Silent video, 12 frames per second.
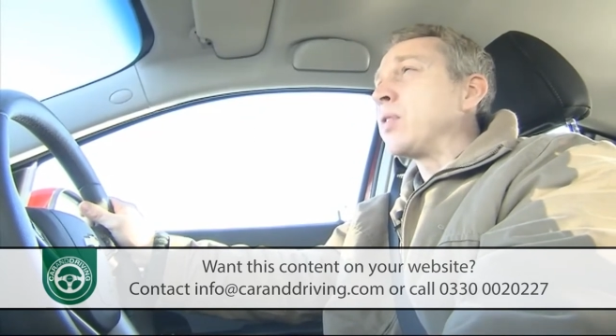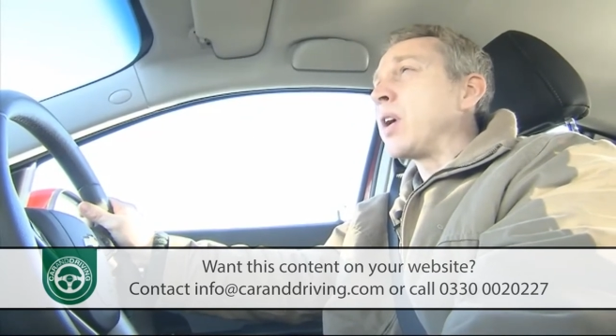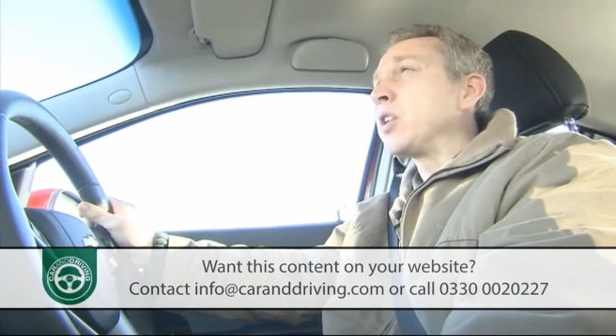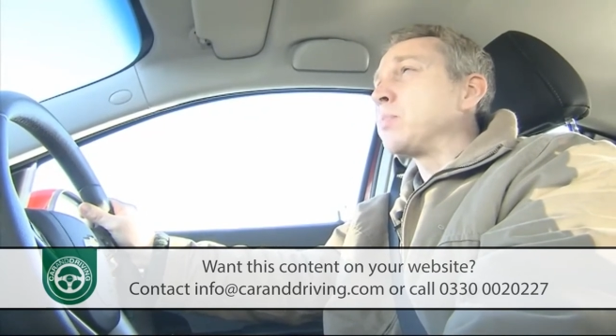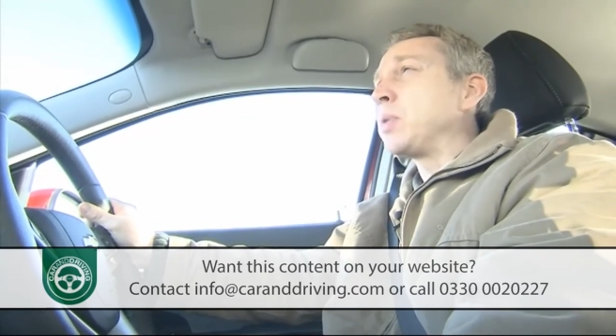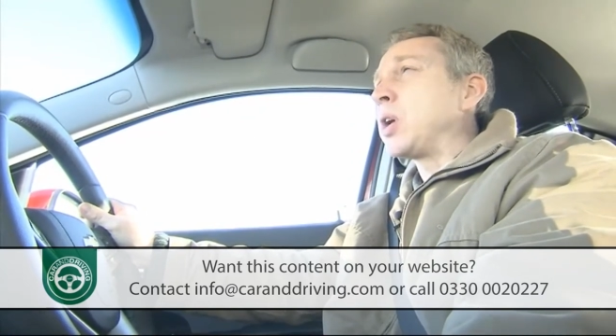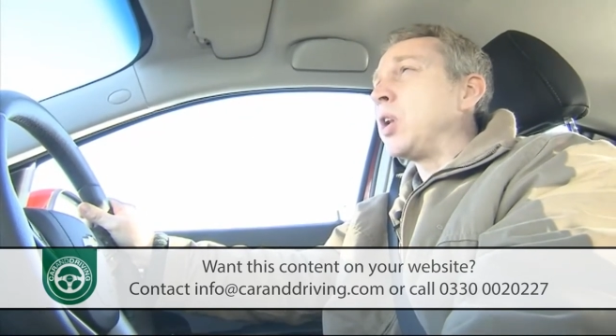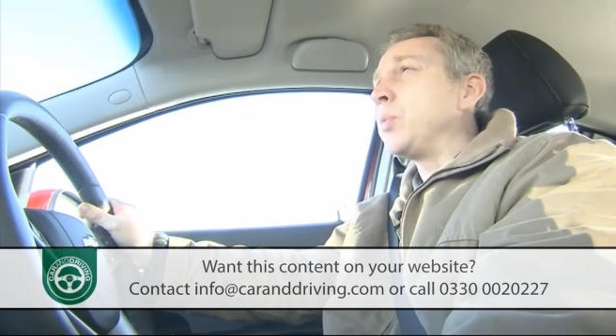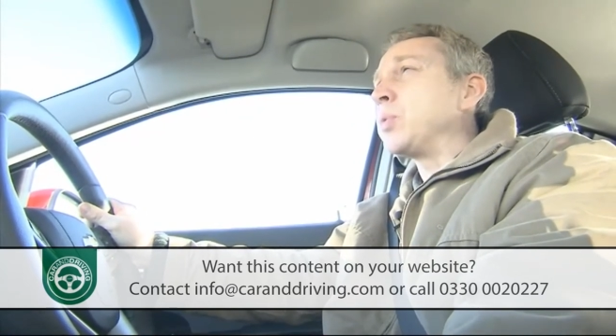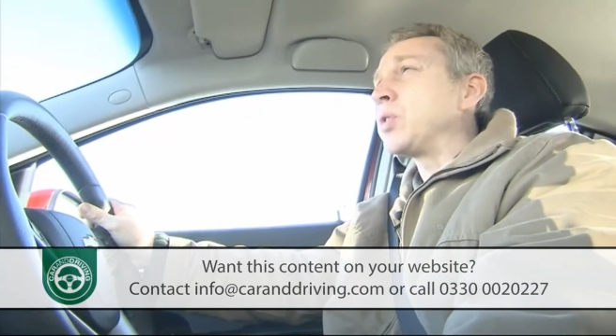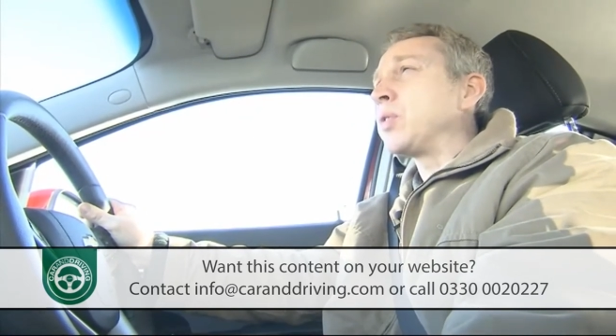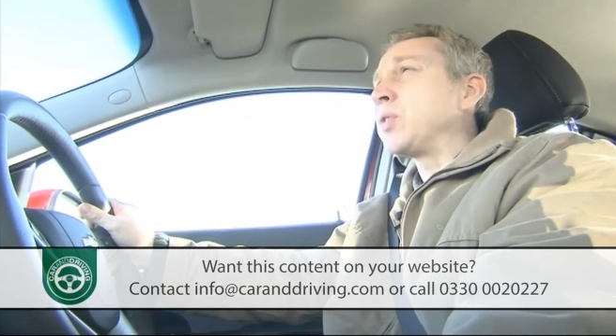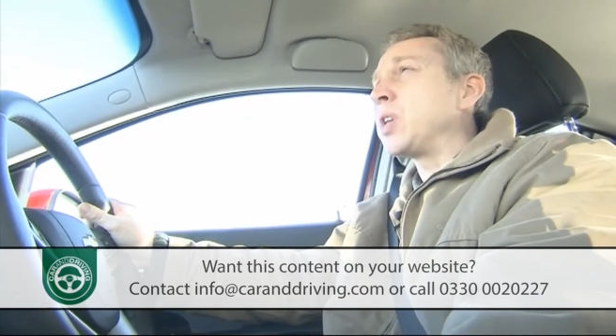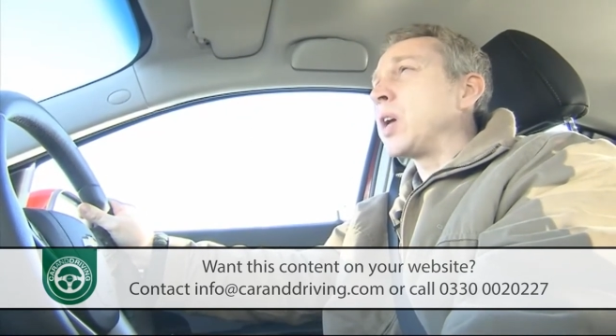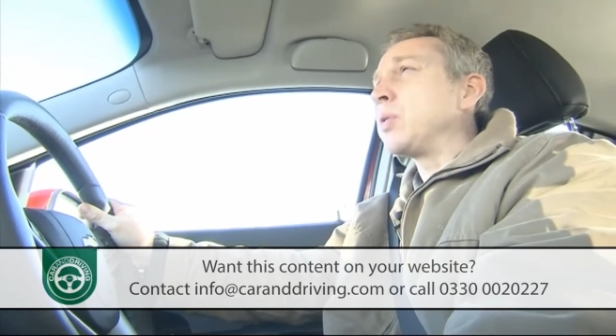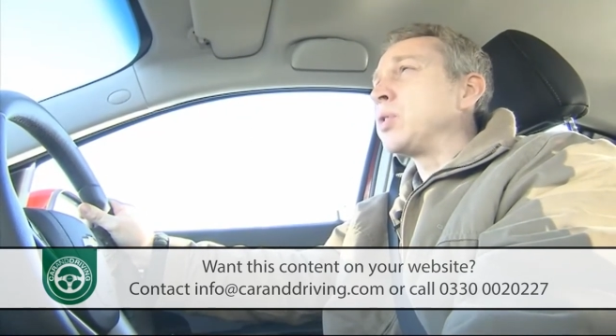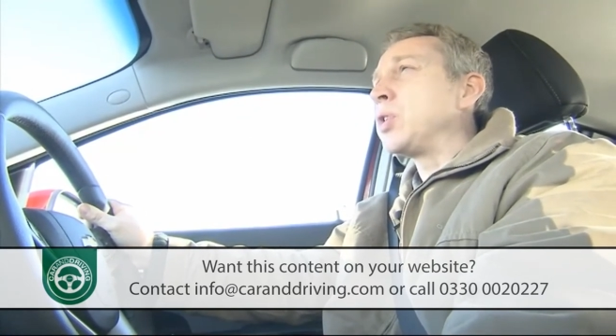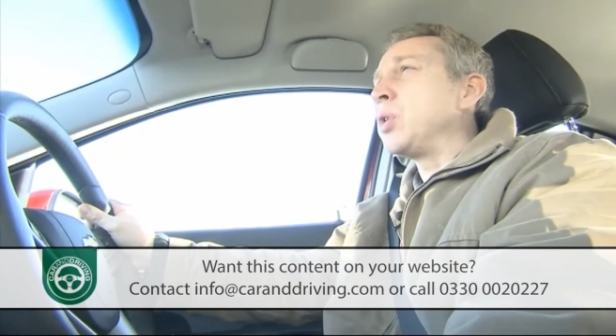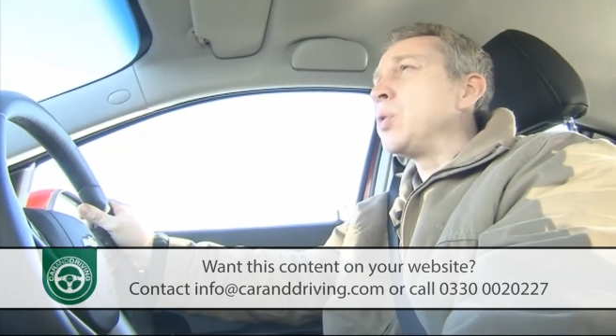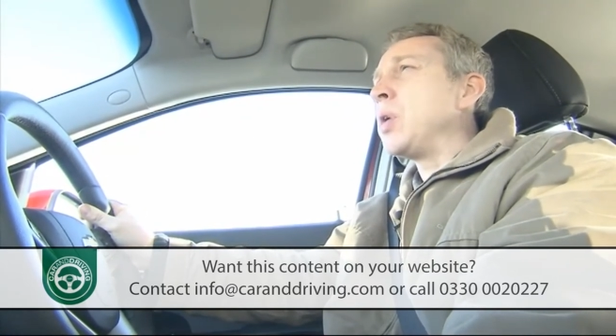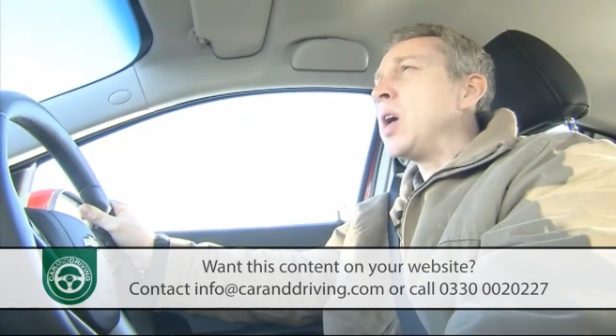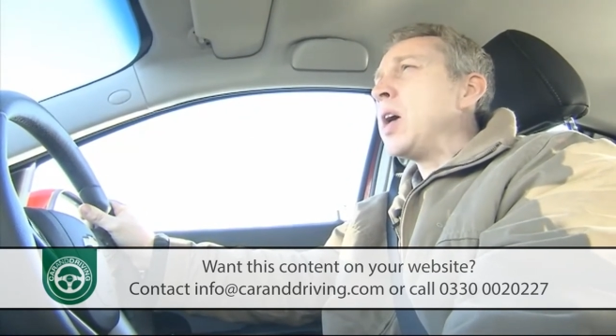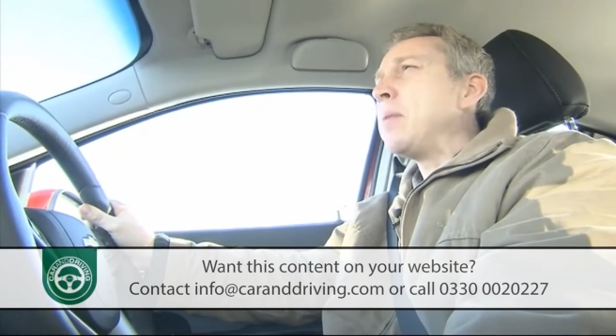grams per kilometre of CO2,